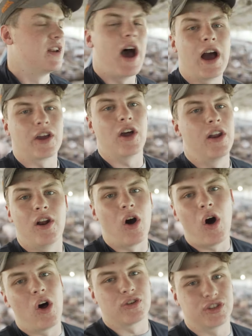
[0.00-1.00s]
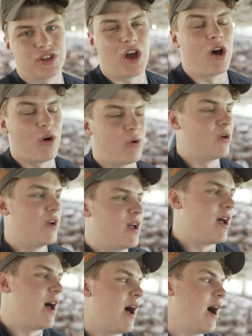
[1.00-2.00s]
not good at all. So
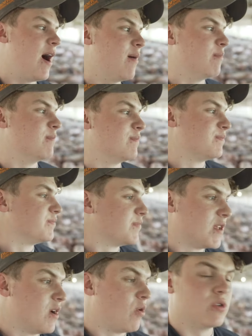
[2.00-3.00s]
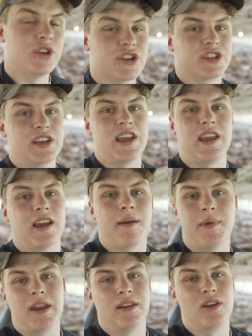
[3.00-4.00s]
um, we'll just see. I
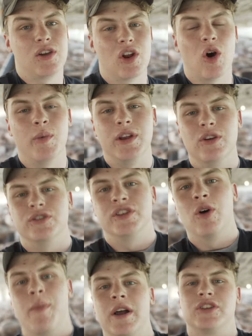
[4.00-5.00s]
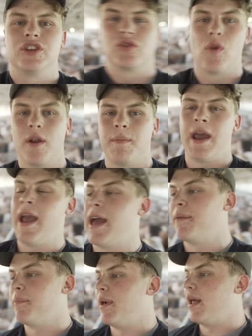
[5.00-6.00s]
mean, you can only do so much as one
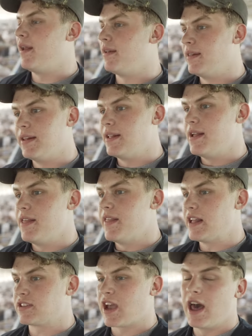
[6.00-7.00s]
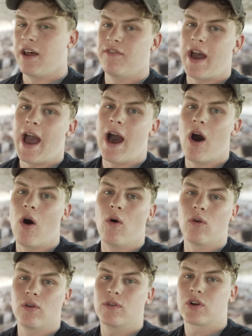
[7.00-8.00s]
man, but that's kind of
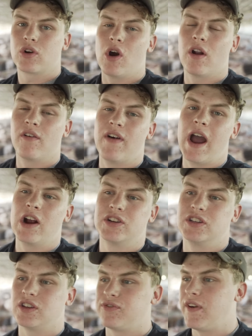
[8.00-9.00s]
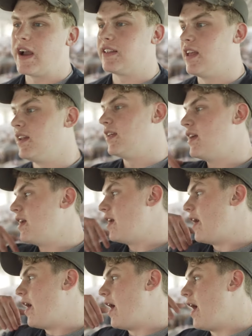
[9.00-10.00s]
how coronavirus has affected
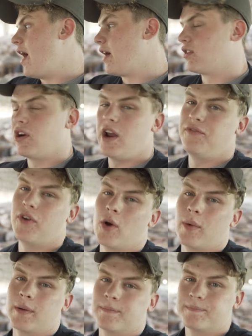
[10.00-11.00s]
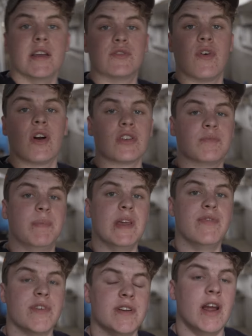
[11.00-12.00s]
uh, grain farming. As far as
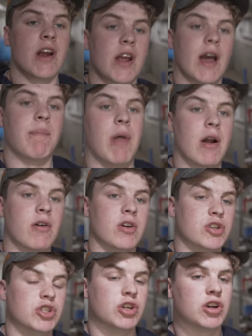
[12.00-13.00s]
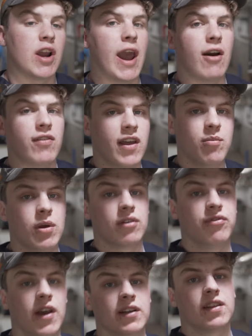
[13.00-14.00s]
beef and dairy, I'm not really sure how they've been
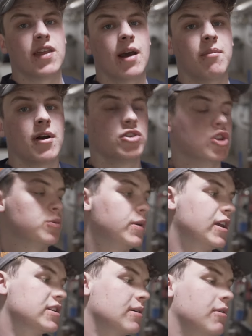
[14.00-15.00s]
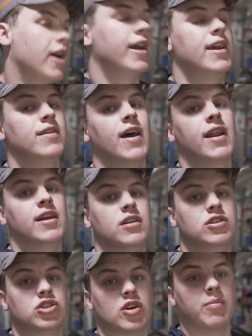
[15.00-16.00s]
affected that much just because I'm not in that
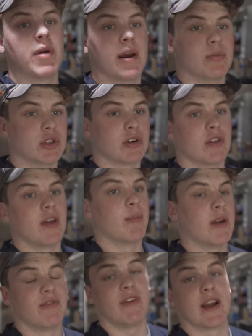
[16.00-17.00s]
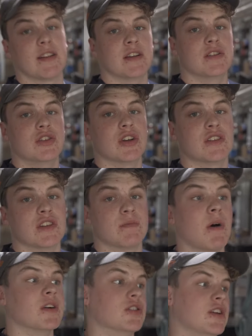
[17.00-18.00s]
industry, but I'm sure they've been affected just as
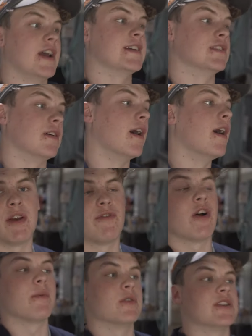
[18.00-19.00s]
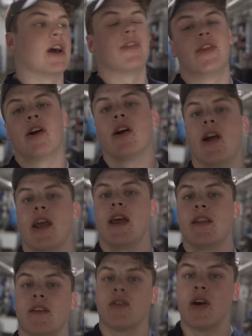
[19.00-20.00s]
much as the pig farmers out there
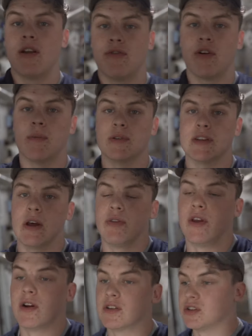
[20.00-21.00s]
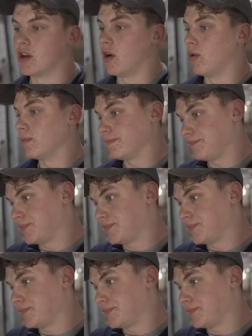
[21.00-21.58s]
and the grain farmers out there. So